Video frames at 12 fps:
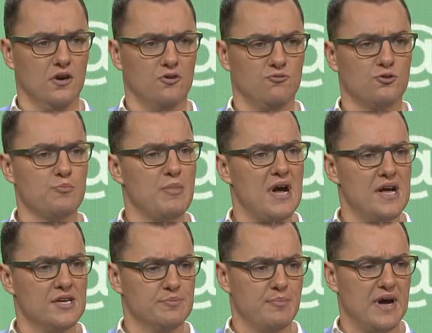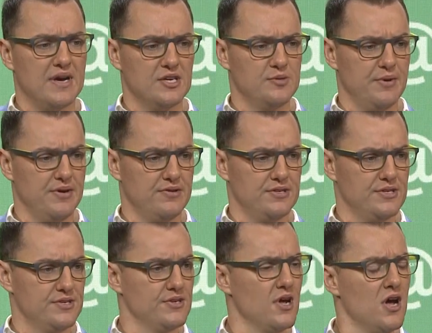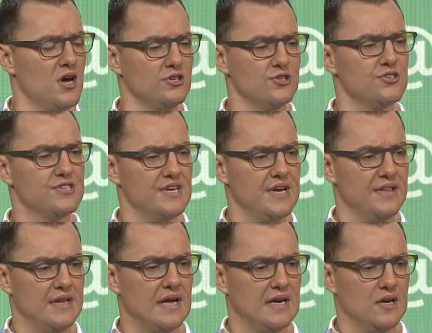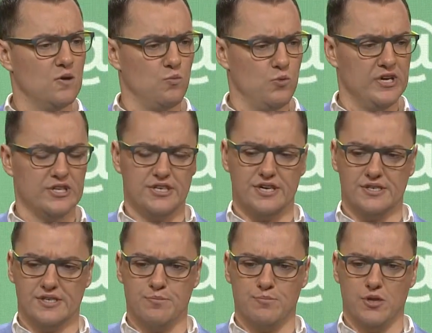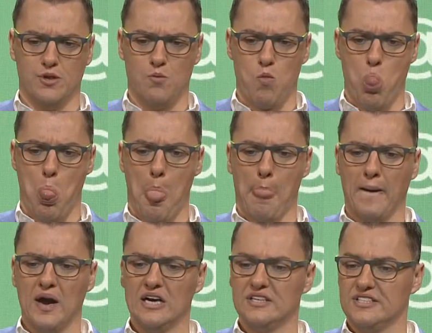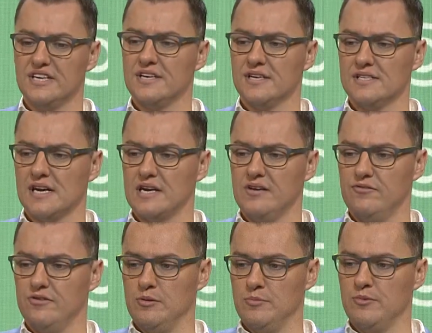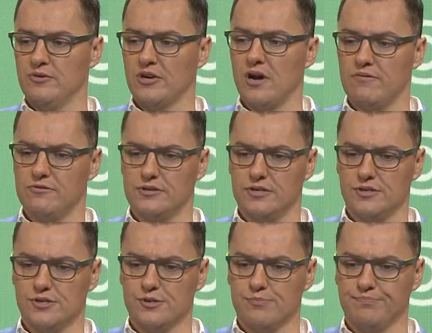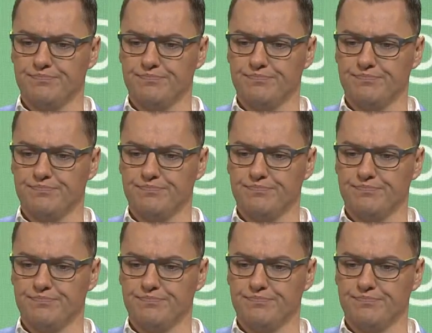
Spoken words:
from past bad experiences, just seeing that little wheelchair symbol didn't exactly fill me with confidence.